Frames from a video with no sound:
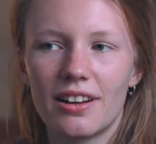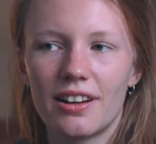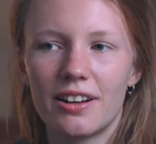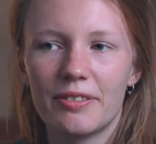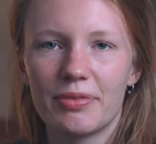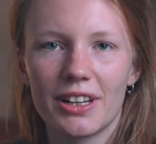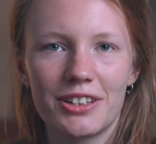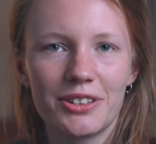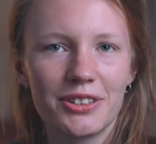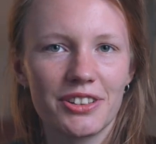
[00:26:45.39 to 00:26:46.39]
I
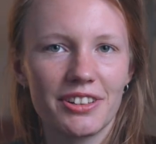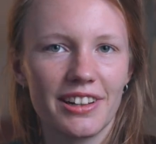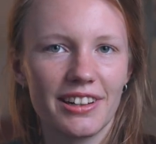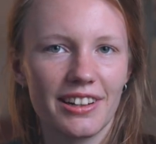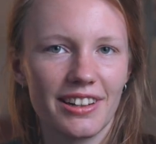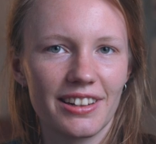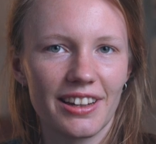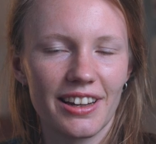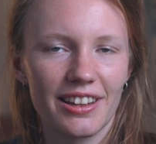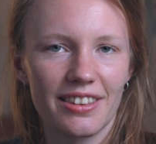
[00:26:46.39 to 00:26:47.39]
told you already that
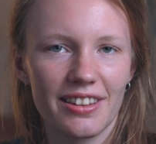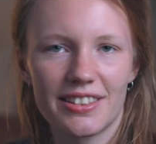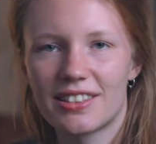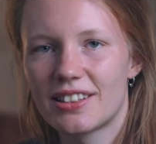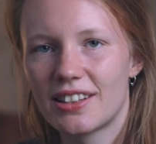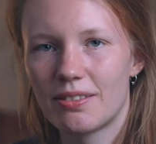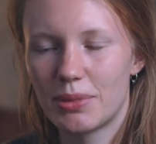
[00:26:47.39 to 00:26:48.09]
I had this